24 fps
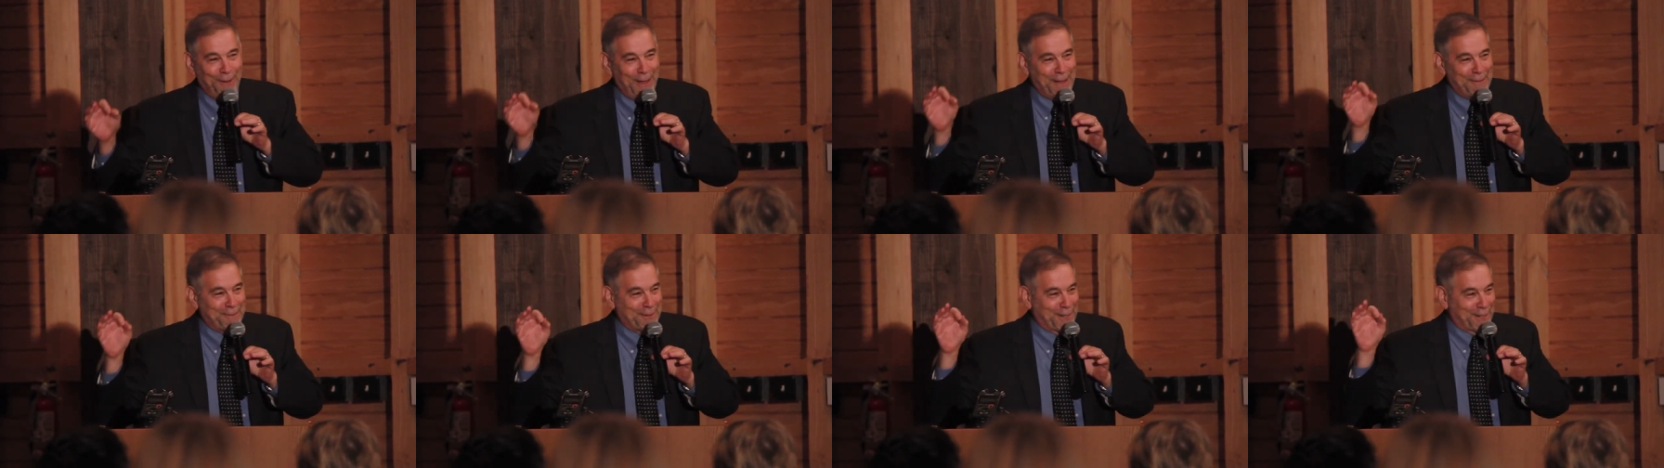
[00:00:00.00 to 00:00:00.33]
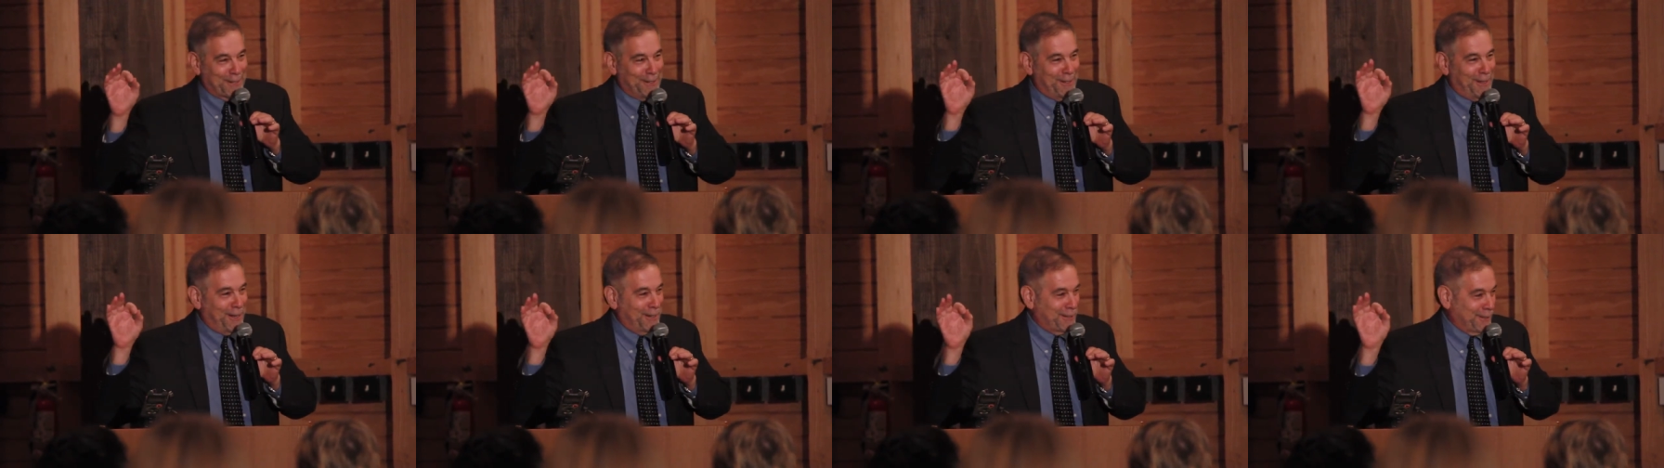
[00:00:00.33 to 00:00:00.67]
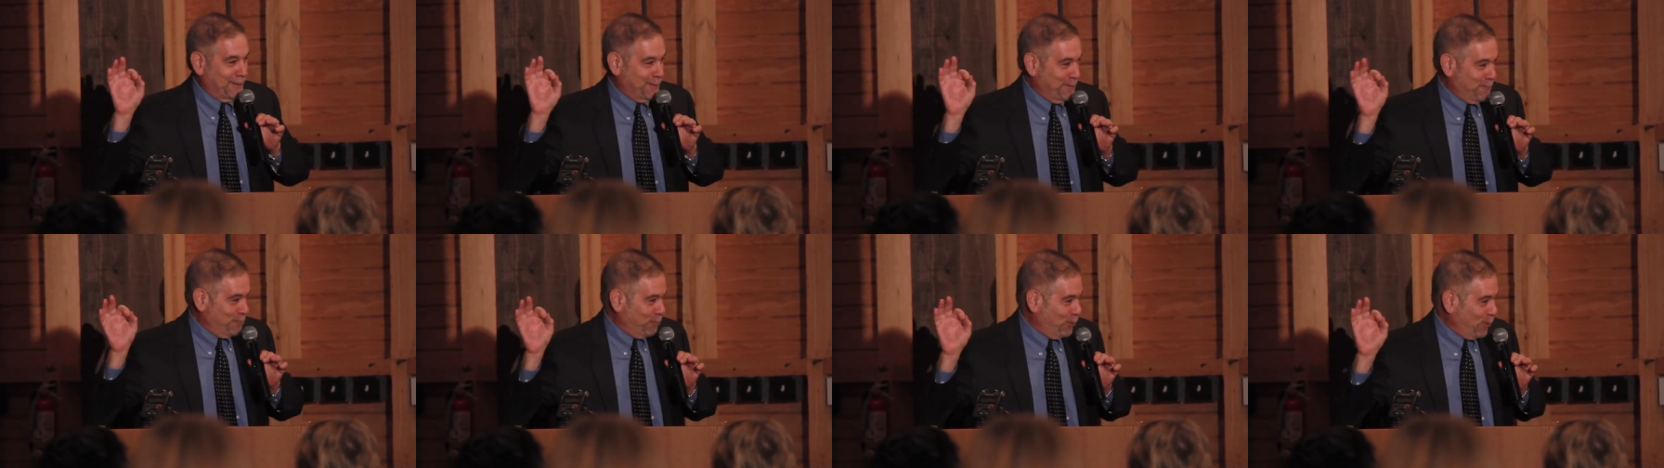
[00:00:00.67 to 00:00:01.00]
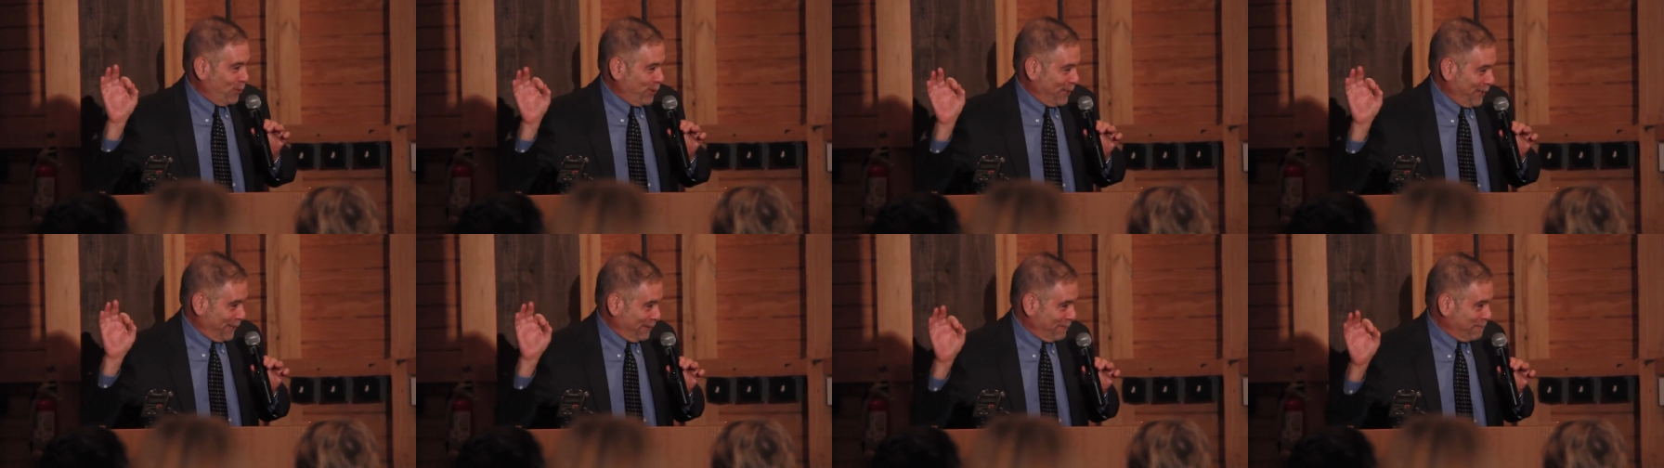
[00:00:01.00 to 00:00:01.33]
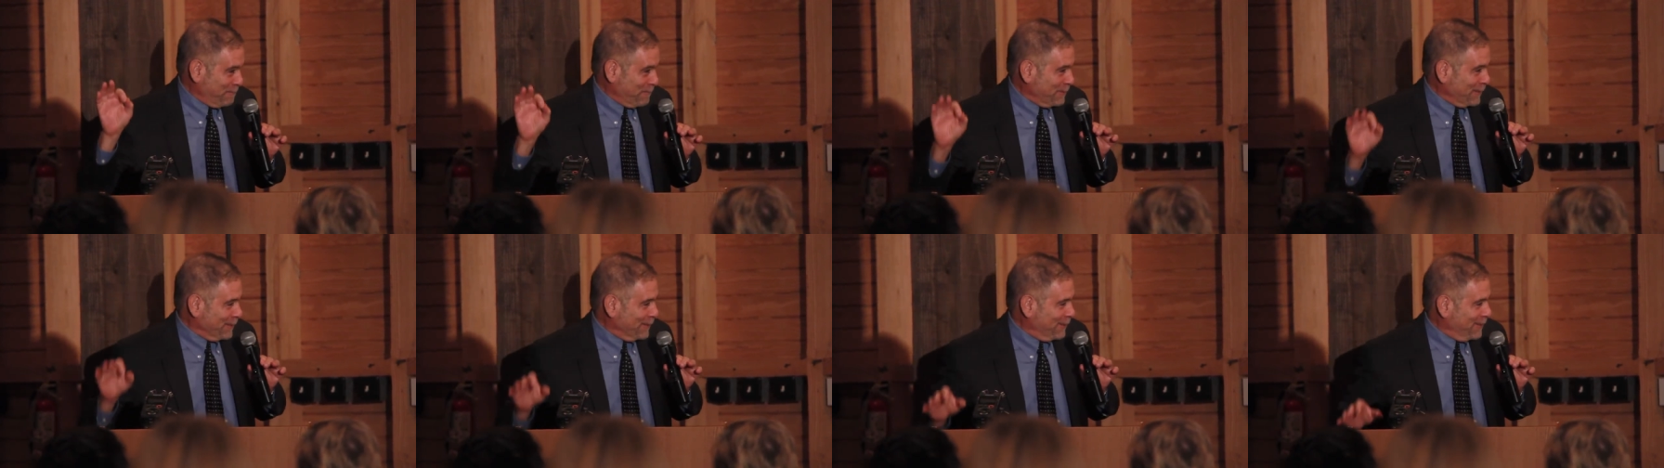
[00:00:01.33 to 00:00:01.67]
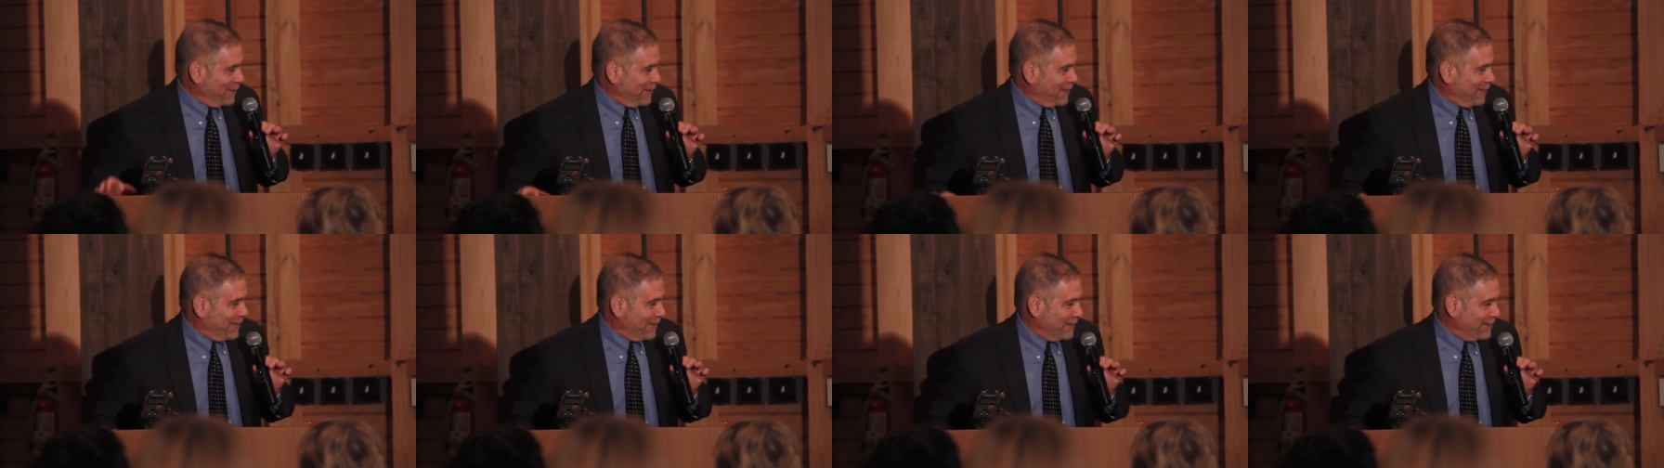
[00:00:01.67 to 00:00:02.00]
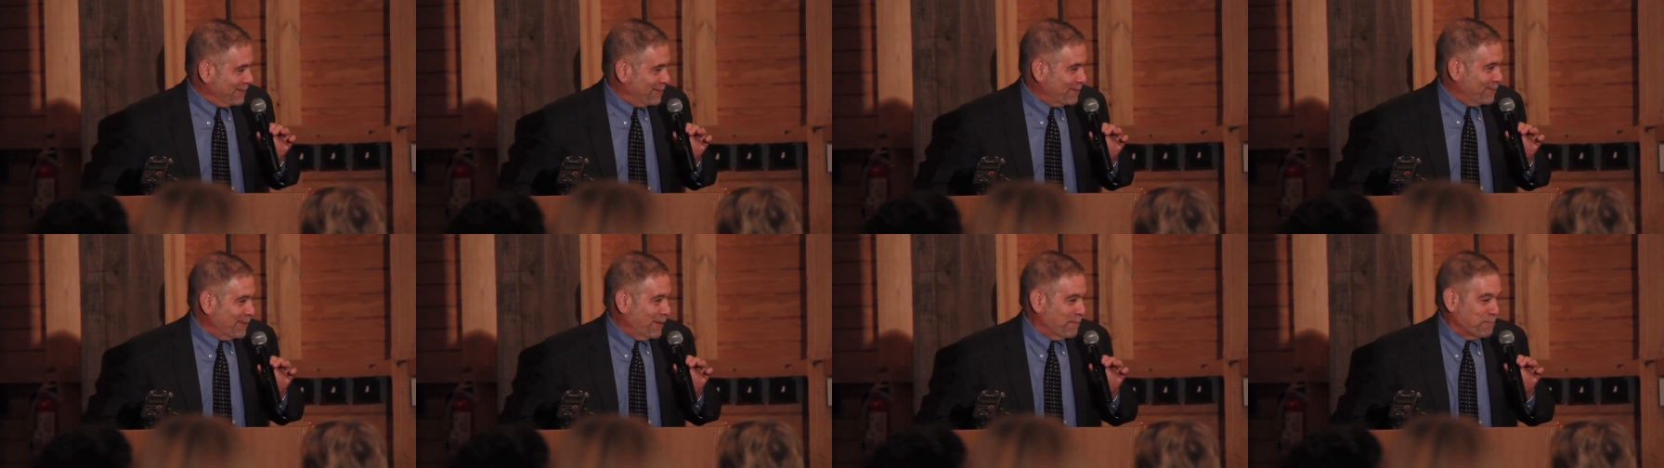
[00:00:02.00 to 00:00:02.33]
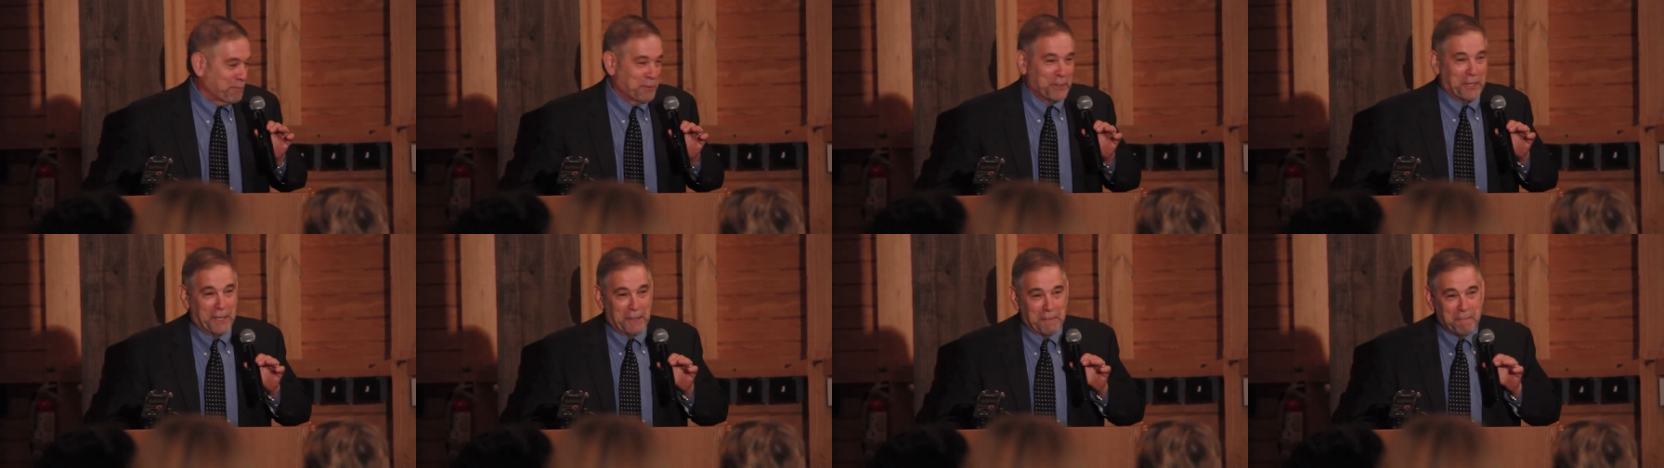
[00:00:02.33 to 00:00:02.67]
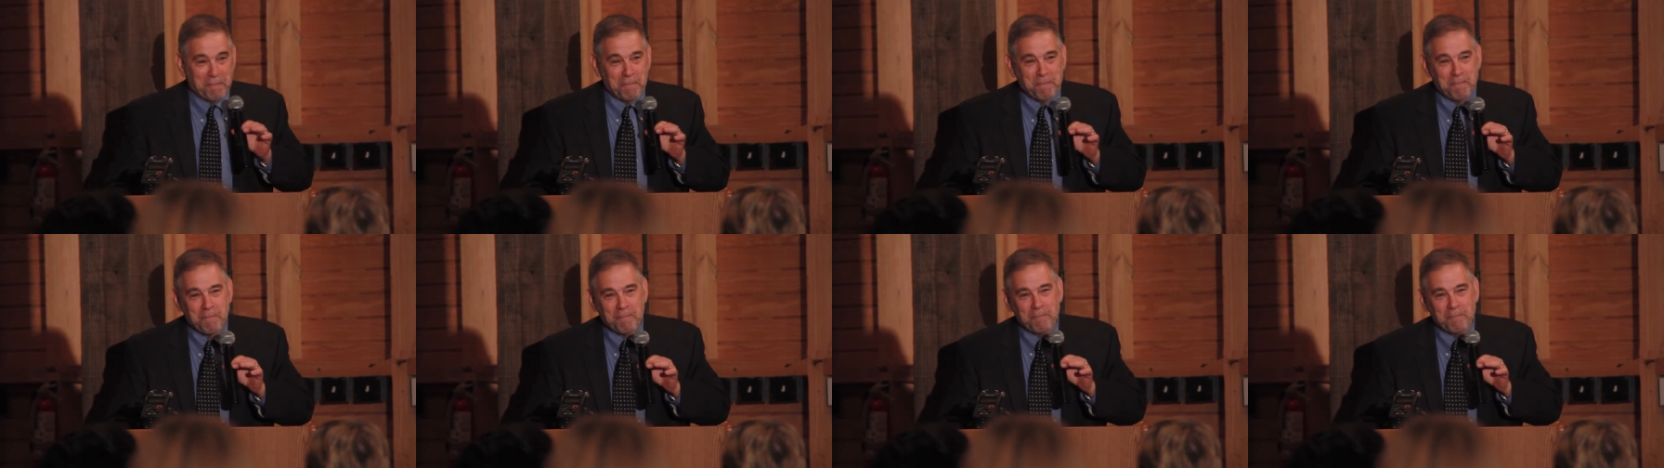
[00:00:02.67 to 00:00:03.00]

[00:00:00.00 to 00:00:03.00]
5 o'clock in the morning or something.